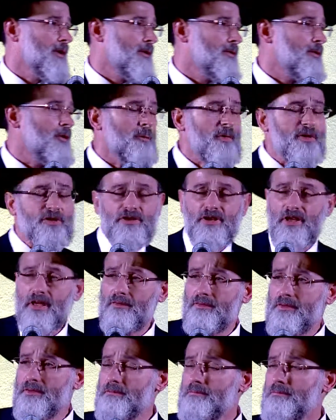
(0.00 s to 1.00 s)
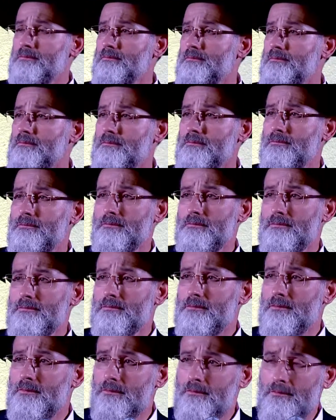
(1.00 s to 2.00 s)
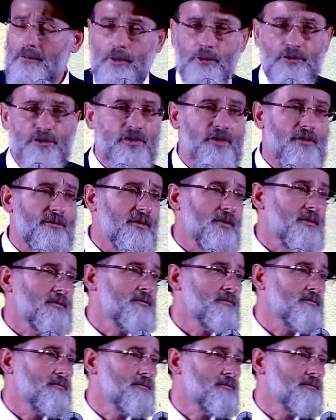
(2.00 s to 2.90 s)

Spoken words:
No matzeva, no shiva.